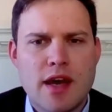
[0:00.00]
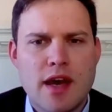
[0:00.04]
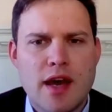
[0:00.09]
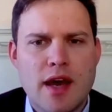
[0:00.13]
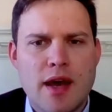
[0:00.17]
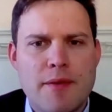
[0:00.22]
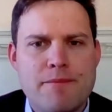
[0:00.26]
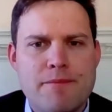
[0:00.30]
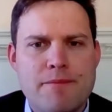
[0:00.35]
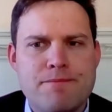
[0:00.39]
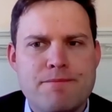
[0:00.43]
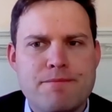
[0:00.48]

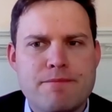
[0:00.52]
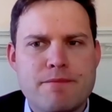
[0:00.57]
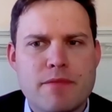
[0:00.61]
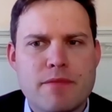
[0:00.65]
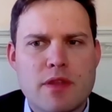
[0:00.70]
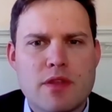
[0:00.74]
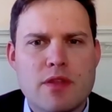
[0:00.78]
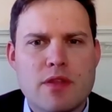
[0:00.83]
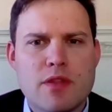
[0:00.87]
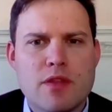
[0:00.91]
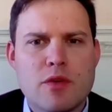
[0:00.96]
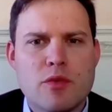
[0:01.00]

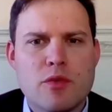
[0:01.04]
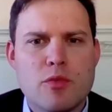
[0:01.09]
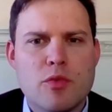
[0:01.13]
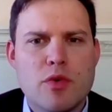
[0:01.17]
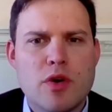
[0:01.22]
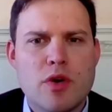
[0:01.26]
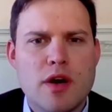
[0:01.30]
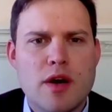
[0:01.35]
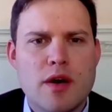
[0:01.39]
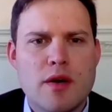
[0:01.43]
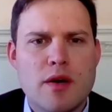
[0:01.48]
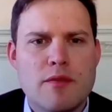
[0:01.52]
that
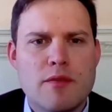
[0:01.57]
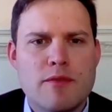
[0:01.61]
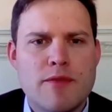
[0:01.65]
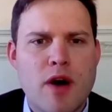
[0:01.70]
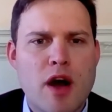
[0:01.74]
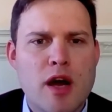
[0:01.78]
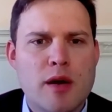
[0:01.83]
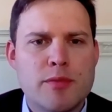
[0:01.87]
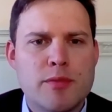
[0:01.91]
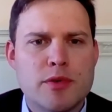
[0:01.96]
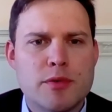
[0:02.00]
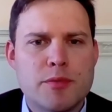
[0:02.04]
were
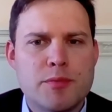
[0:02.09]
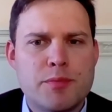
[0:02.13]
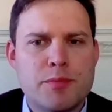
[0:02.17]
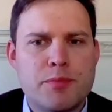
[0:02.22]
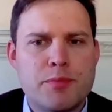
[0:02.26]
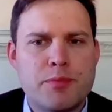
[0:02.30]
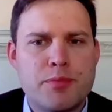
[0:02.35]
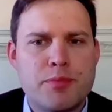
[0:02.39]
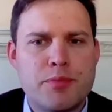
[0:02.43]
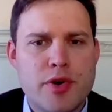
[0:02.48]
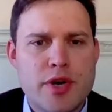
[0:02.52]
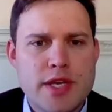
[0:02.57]
viable
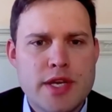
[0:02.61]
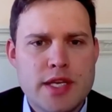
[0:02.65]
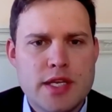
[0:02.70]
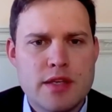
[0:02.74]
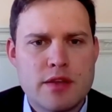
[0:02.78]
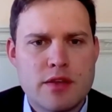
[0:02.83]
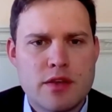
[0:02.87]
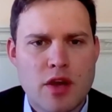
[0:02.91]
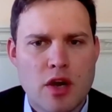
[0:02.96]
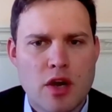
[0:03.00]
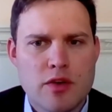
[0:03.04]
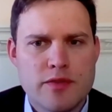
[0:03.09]

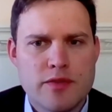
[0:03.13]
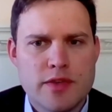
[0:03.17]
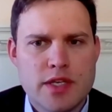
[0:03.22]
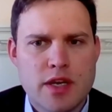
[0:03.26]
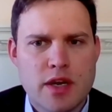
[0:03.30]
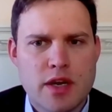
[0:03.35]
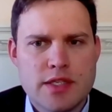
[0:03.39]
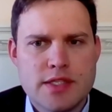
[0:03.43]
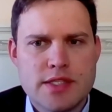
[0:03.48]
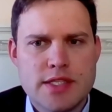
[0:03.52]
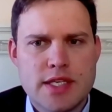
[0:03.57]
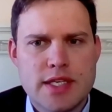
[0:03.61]

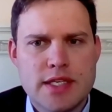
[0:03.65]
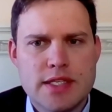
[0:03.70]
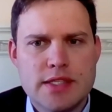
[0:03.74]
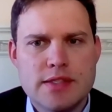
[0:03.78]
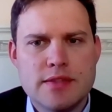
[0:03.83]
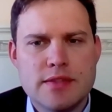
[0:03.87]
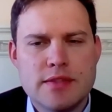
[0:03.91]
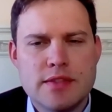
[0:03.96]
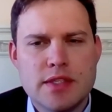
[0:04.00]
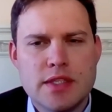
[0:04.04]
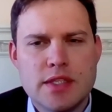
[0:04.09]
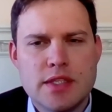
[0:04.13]

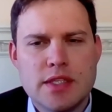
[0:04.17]
pre-COVID-19,